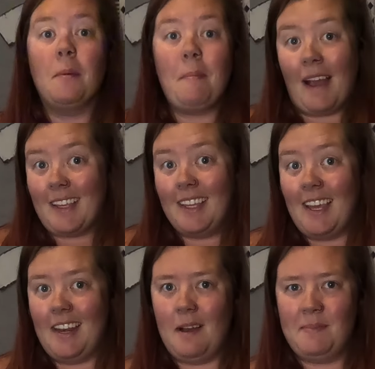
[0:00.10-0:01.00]
are back
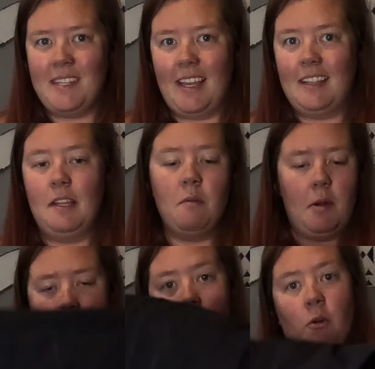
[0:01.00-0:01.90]
again, upcycling one
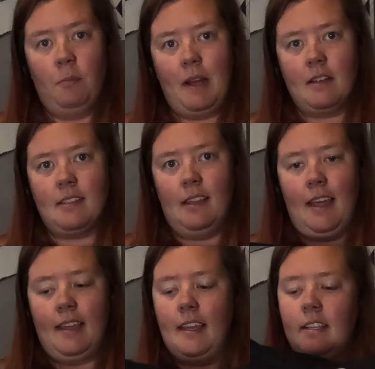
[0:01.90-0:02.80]
of my old pairs of
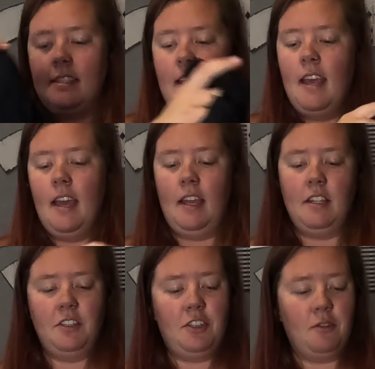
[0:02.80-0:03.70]
leggings
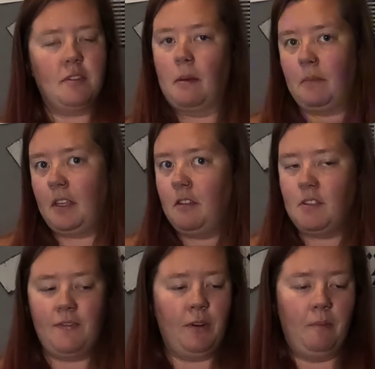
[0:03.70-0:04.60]
into something
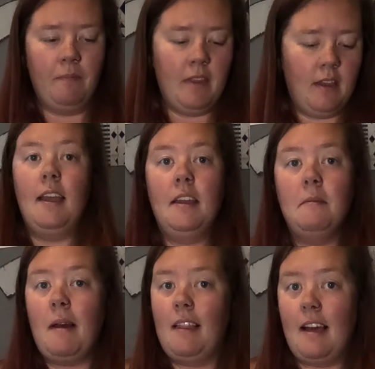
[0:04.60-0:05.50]
useful. In
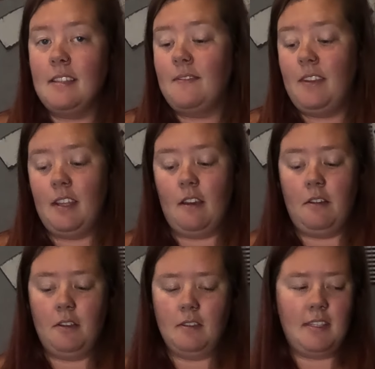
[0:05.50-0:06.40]
my last video,
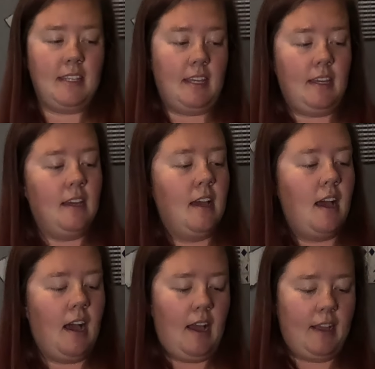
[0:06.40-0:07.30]
you'll see
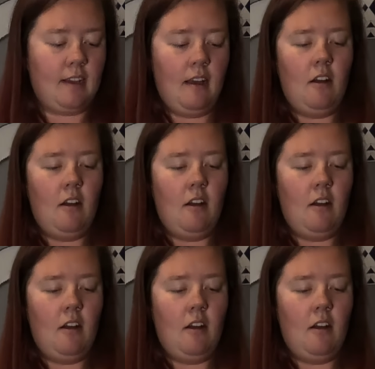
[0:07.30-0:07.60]
I cut